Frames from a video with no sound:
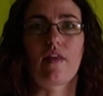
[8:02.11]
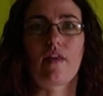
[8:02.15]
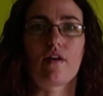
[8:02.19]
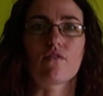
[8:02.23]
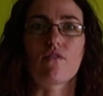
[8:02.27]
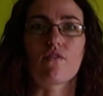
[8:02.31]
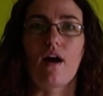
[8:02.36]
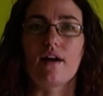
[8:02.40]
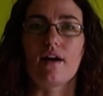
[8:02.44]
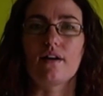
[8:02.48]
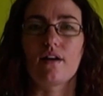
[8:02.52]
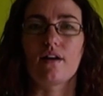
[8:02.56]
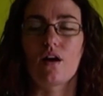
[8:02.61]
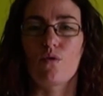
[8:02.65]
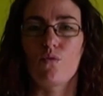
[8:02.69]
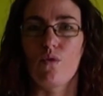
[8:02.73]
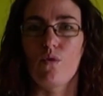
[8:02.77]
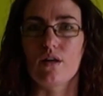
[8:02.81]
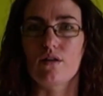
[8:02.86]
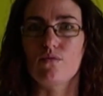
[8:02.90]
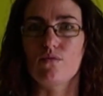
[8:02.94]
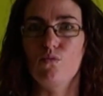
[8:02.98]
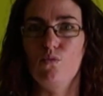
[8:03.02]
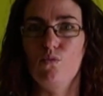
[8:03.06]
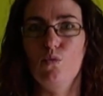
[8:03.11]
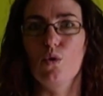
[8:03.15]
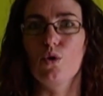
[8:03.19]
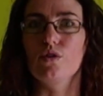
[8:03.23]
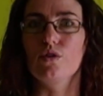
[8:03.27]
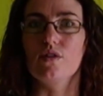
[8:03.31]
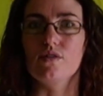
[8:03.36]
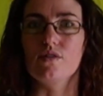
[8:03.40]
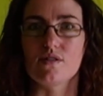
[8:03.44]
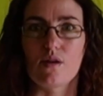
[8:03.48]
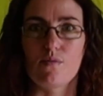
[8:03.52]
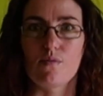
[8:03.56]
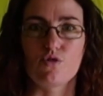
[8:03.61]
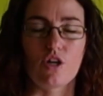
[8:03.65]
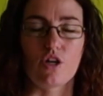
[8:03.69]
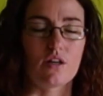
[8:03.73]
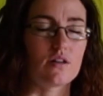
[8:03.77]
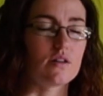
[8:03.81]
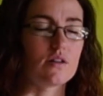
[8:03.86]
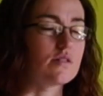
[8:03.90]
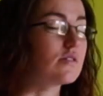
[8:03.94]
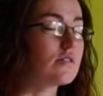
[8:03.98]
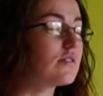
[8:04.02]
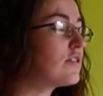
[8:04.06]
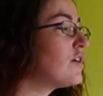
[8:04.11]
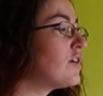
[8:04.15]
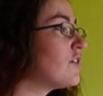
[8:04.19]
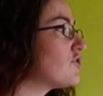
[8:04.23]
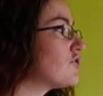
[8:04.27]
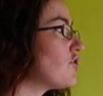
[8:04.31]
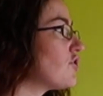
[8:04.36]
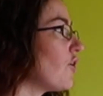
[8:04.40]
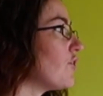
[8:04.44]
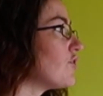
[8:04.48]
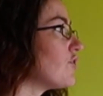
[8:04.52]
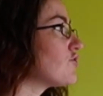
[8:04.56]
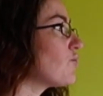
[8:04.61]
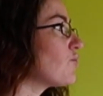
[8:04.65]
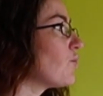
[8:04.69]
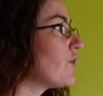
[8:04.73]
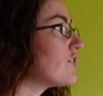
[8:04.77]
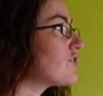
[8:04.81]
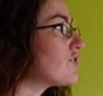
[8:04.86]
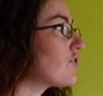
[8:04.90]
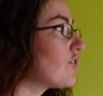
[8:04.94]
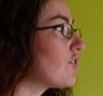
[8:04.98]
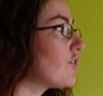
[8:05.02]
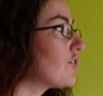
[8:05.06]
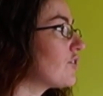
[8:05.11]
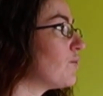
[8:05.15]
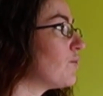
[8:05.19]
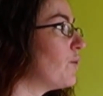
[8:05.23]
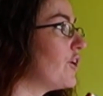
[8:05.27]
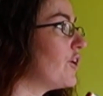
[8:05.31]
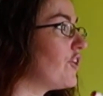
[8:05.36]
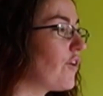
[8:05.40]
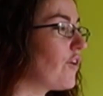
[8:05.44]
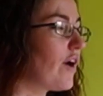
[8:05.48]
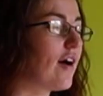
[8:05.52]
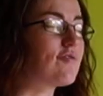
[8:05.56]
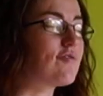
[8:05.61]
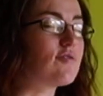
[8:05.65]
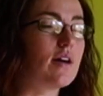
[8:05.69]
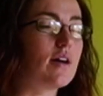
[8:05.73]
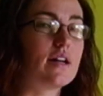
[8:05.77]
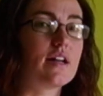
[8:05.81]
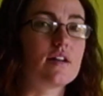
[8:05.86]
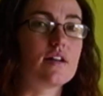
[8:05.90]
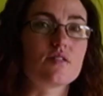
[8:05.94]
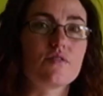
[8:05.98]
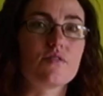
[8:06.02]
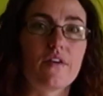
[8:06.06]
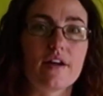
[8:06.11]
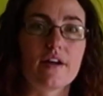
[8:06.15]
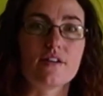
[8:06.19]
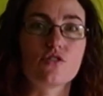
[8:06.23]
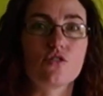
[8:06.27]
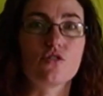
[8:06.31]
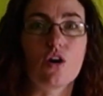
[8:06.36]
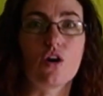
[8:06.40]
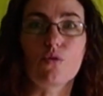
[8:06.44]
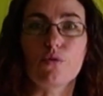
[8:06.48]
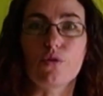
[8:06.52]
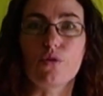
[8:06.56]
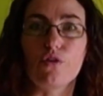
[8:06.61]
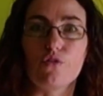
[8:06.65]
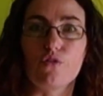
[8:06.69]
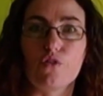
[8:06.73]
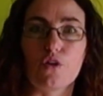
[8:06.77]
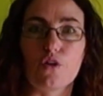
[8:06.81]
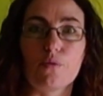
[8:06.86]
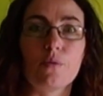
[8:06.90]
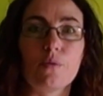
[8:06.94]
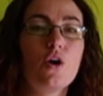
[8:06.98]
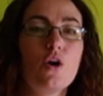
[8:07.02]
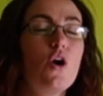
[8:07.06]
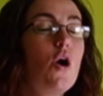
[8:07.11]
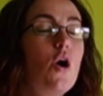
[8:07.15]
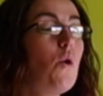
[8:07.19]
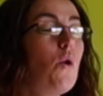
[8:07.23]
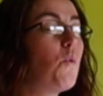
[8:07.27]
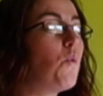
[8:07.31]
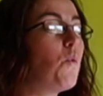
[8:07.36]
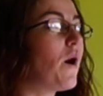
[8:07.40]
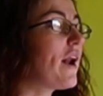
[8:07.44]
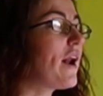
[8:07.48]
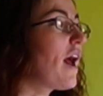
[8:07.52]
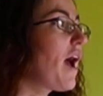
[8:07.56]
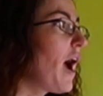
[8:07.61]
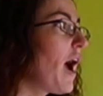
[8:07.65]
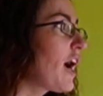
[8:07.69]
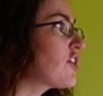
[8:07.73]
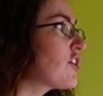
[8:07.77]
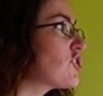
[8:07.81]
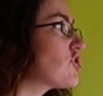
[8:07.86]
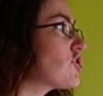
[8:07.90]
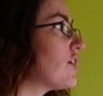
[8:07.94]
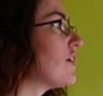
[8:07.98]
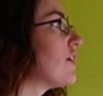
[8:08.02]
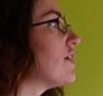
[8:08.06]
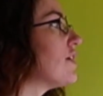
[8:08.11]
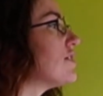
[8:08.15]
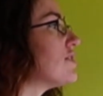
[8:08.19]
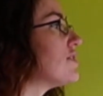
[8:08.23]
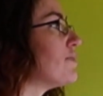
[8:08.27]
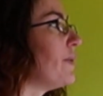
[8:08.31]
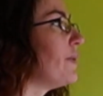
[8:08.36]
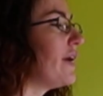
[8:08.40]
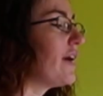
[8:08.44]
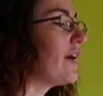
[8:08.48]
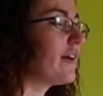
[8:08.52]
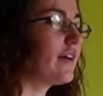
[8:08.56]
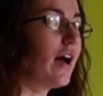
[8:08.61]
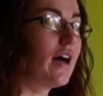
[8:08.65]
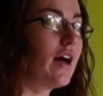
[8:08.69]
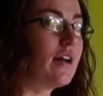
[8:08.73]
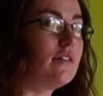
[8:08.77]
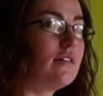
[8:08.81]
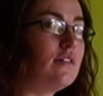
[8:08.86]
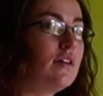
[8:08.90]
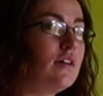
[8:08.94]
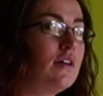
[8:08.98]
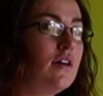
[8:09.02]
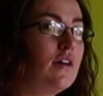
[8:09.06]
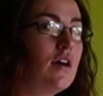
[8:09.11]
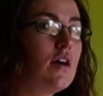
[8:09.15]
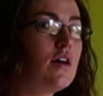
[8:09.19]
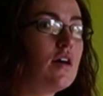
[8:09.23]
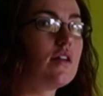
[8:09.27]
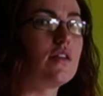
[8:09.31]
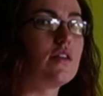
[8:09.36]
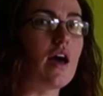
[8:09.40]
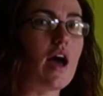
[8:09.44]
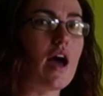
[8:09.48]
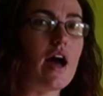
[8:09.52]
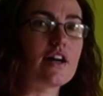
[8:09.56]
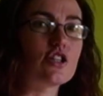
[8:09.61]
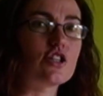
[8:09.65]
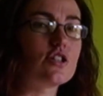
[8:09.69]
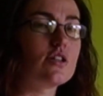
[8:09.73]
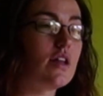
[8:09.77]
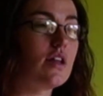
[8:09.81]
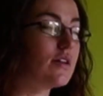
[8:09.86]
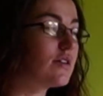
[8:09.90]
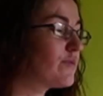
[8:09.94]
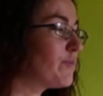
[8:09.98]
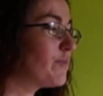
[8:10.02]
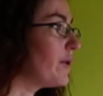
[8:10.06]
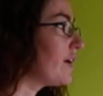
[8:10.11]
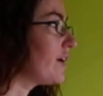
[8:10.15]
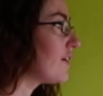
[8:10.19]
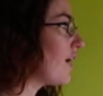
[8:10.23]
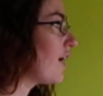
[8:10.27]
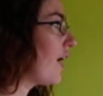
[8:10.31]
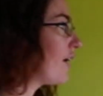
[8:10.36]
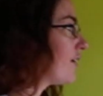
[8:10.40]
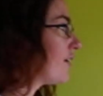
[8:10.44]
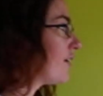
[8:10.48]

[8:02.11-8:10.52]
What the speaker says: then write down what word the subject is. So it's always good when you have to identify, start with your verb. What action is being done? The action that is being done